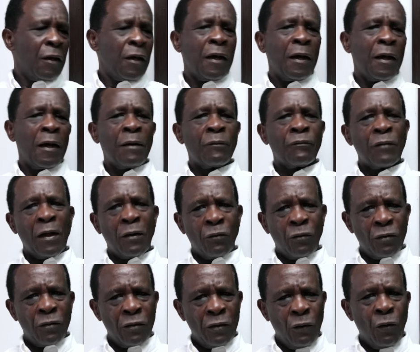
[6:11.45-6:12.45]
That
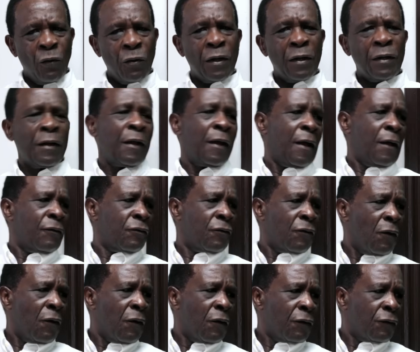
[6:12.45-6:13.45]
was the only day I
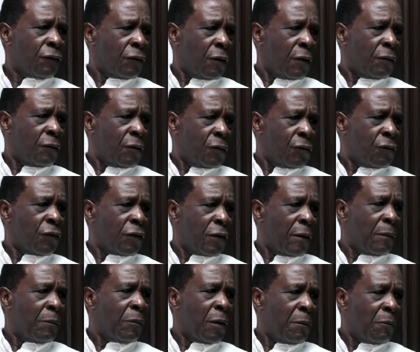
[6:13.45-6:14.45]
saw a
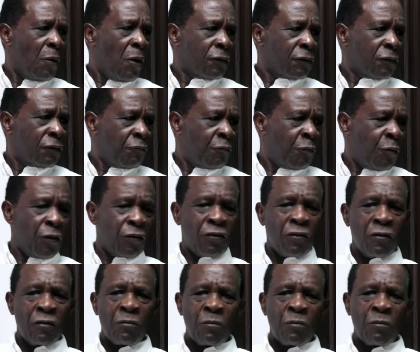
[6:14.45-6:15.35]
reasonable amount of persons.